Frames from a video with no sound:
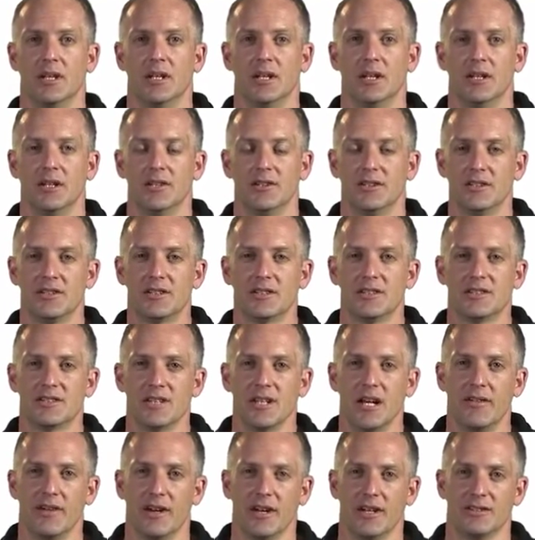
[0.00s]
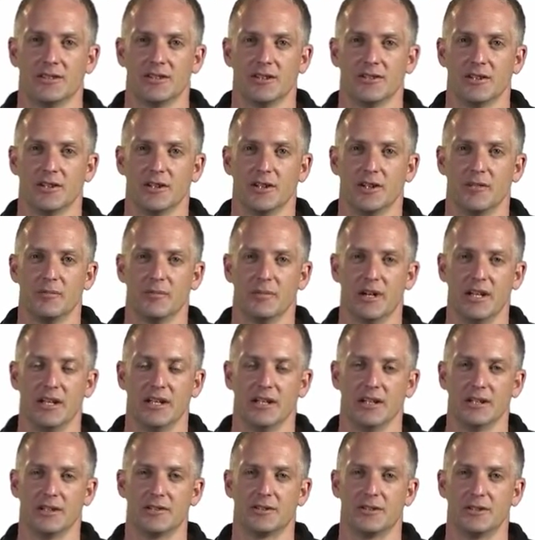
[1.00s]
So this can save households a lot of money.
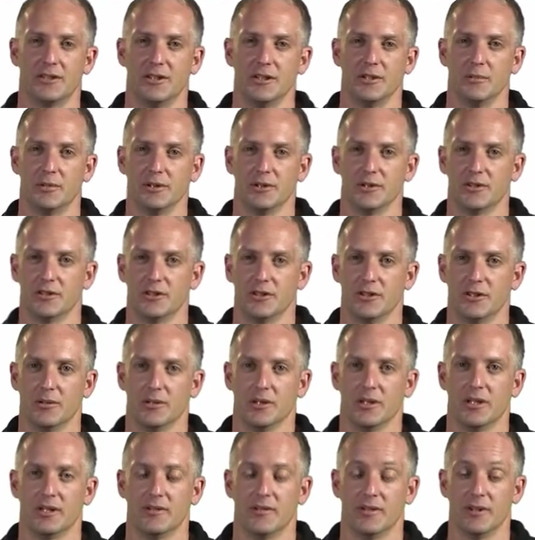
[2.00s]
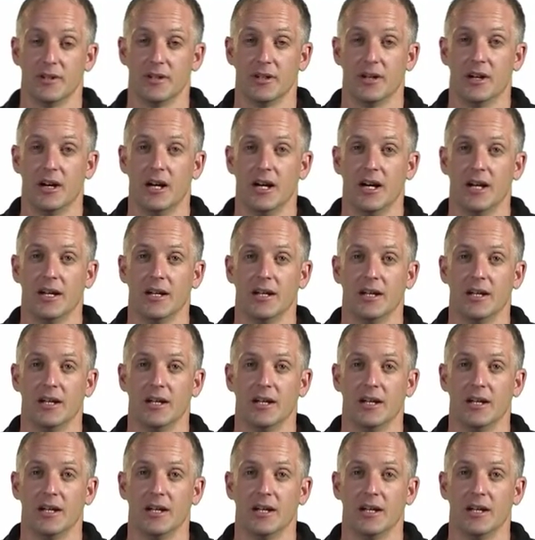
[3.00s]
Electricity bills in Niue are very high,